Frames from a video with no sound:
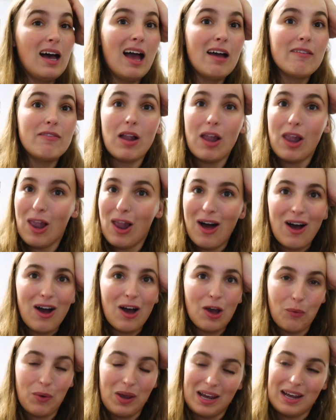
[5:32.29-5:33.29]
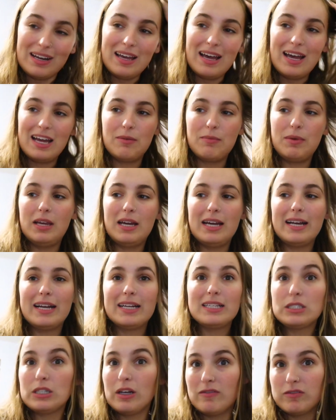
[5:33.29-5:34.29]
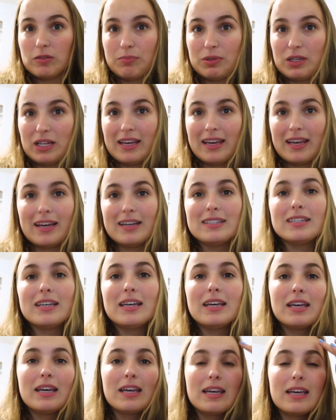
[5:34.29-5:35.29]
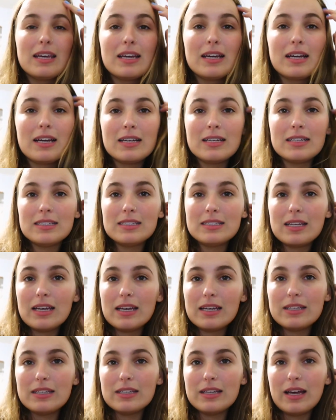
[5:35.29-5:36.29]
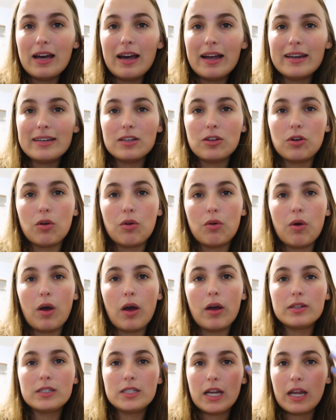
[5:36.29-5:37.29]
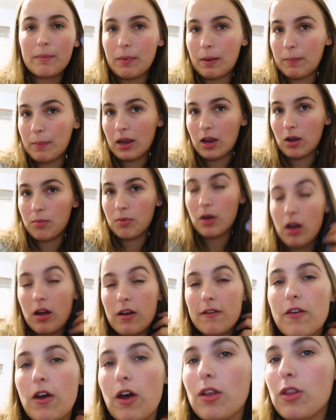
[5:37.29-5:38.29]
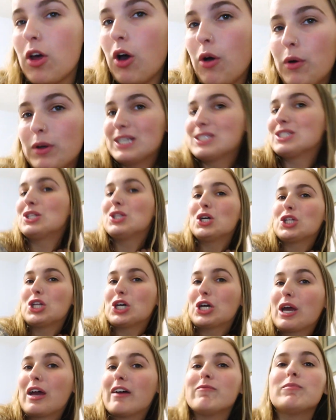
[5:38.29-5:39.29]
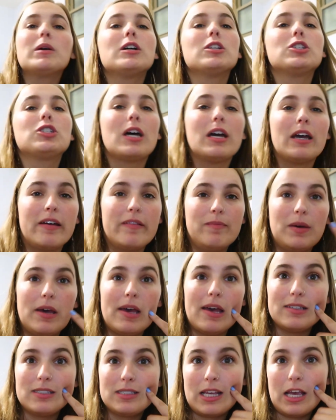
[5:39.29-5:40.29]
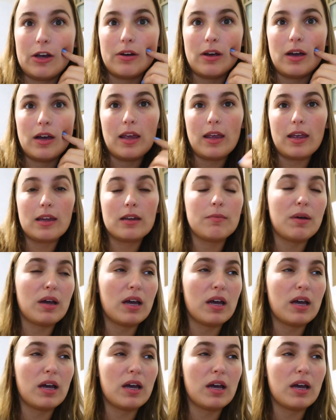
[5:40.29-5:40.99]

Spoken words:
I have a long weekend ahead of me. I got stuff to plan. And yeah, I need to go take my makeup off. Although it doesn't look like I have much. I have my mascara and